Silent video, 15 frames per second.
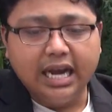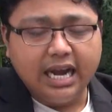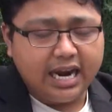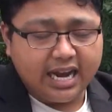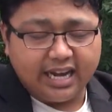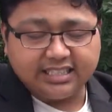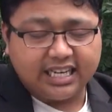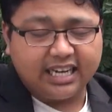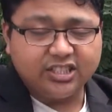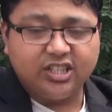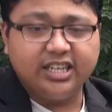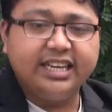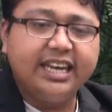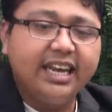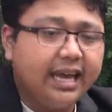guys
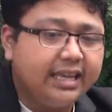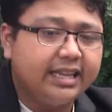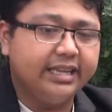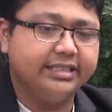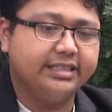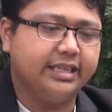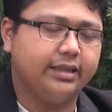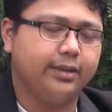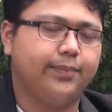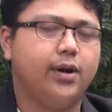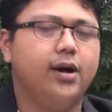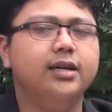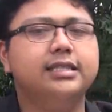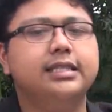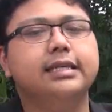actually get inside the
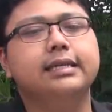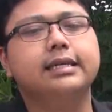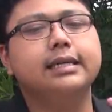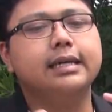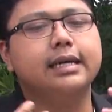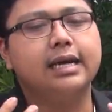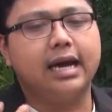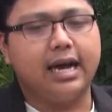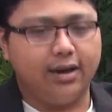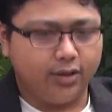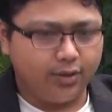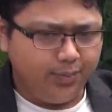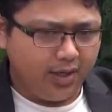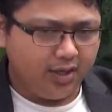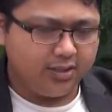box, how
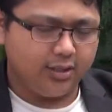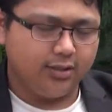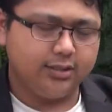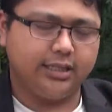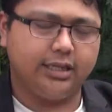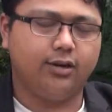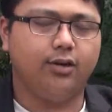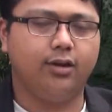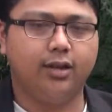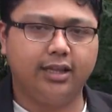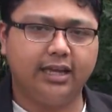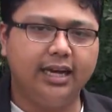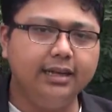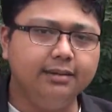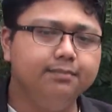the box looks and all of
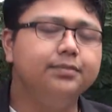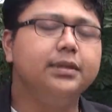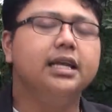that,